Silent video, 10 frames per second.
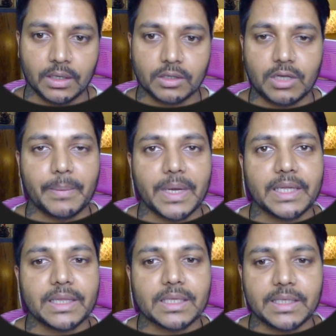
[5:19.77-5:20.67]
So I'm
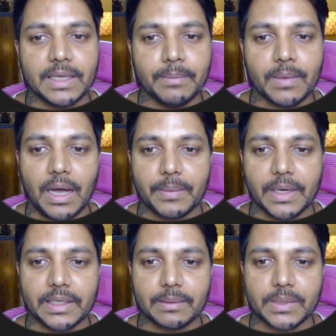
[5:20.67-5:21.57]
getting the same, I'm
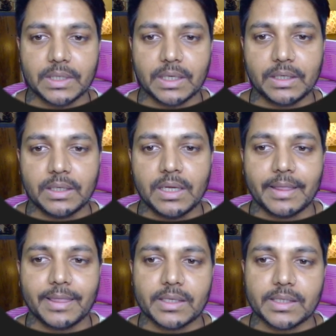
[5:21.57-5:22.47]
getting basically
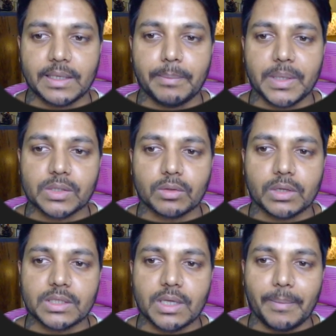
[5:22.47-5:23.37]
the same based on
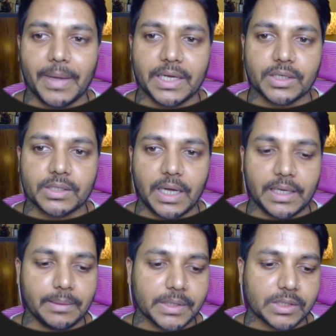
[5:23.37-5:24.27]
this manager's
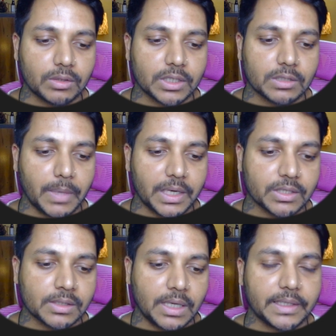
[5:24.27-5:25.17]
ID. Based on this
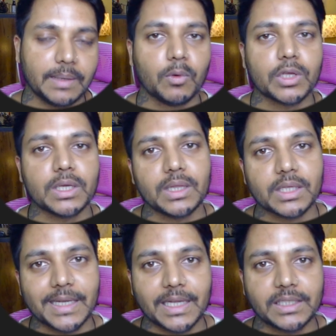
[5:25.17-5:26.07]
manager's ID, I'm looking in the
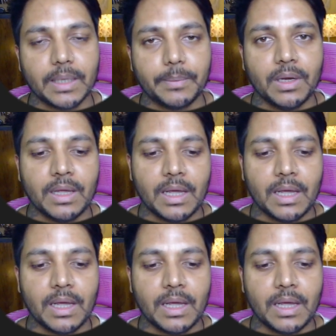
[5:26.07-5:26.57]
second table.